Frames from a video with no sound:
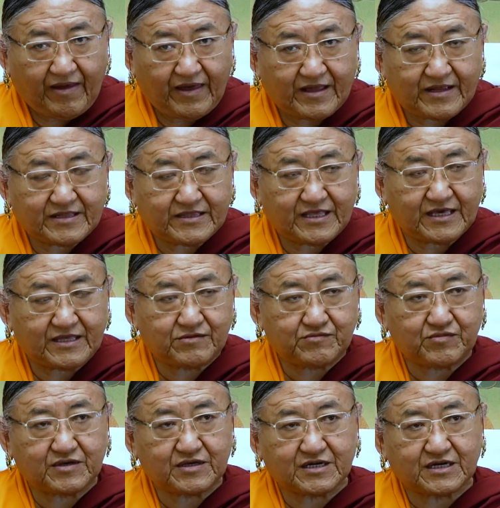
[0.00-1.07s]
And
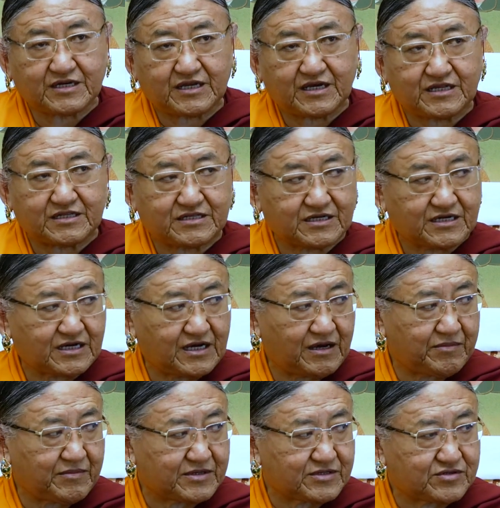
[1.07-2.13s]
then we create
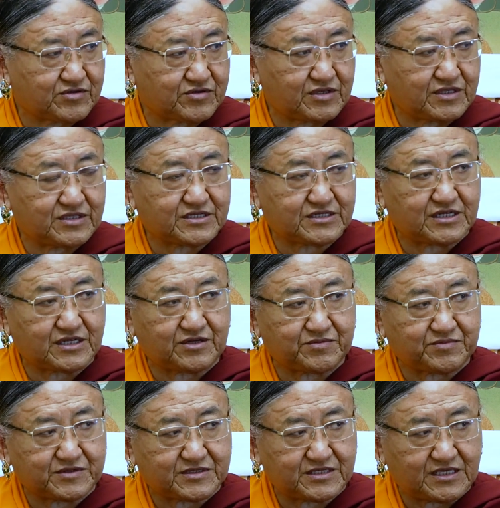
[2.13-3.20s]
karma. So instead
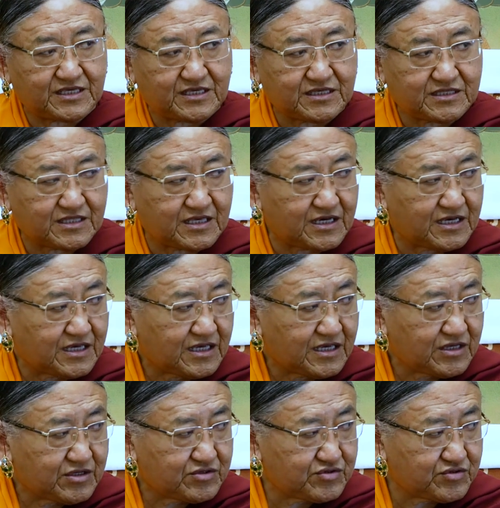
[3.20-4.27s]
of seeing the
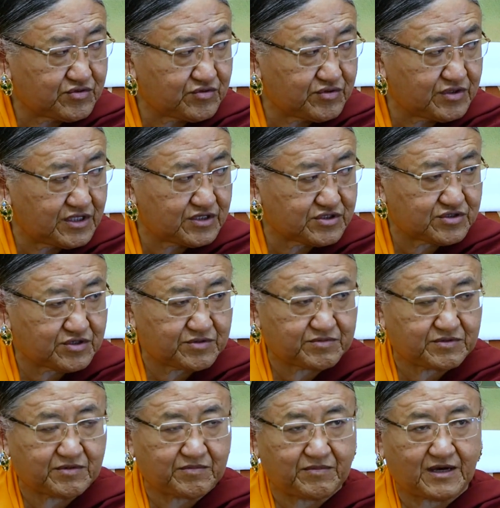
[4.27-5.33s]
true nature
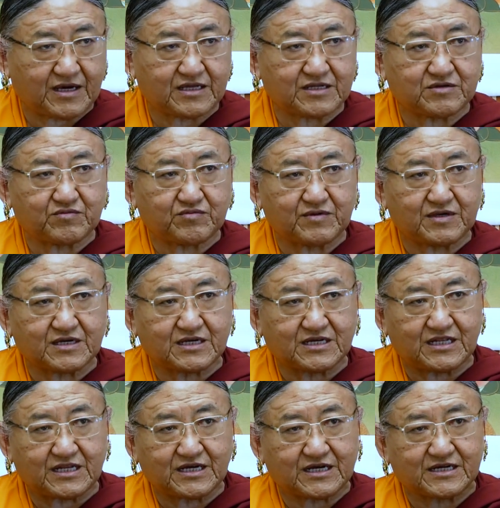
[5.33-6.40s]
of the mind, we
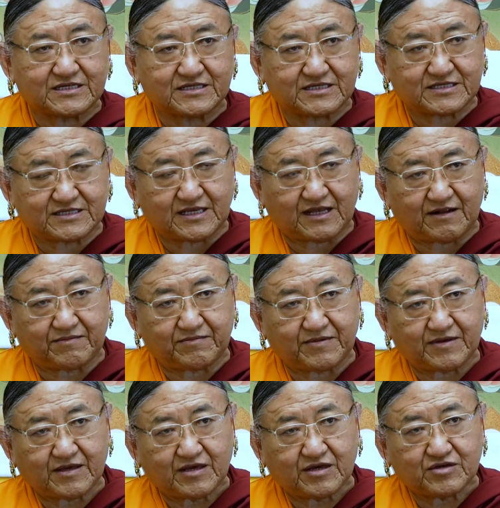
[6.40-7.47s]
cling as self.
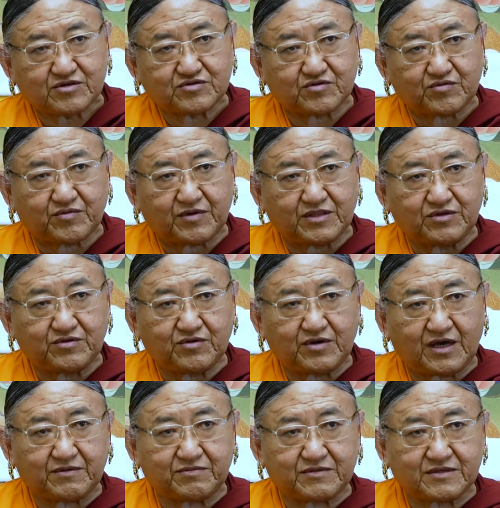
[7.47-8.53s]
So when you
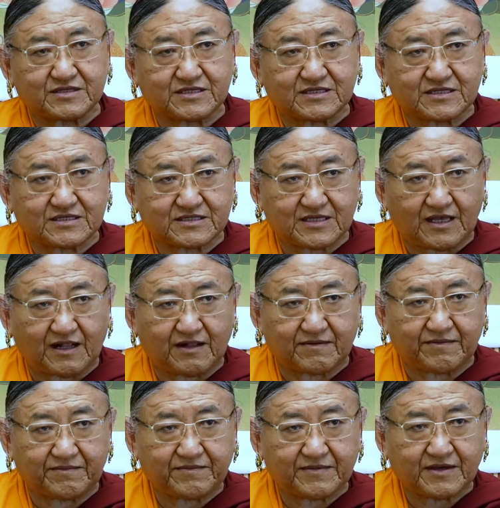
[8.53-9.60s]
have the
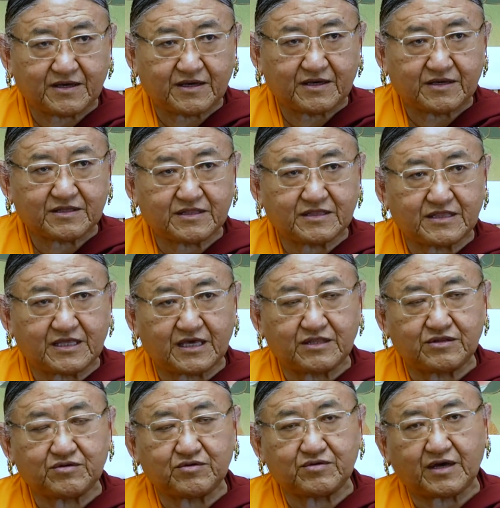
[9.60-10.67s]
self,
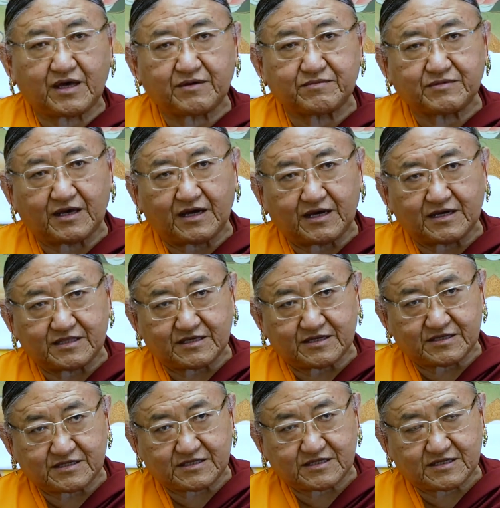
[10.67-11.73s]
then you have the
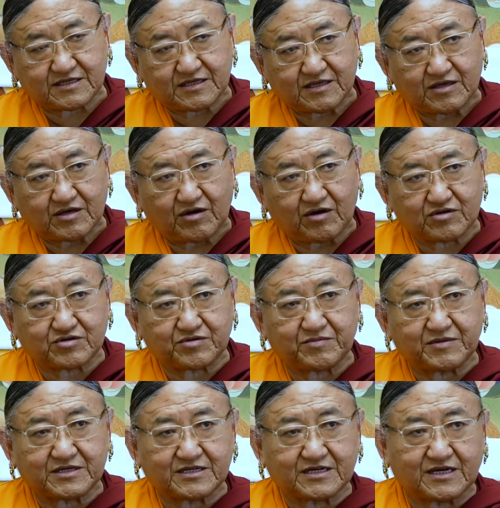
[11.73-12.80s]
others
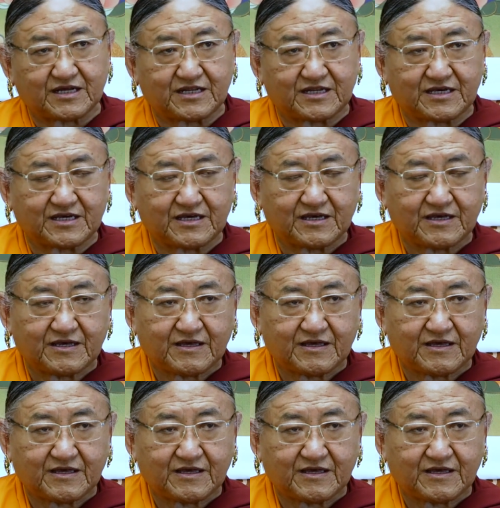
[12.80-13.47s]
automatically.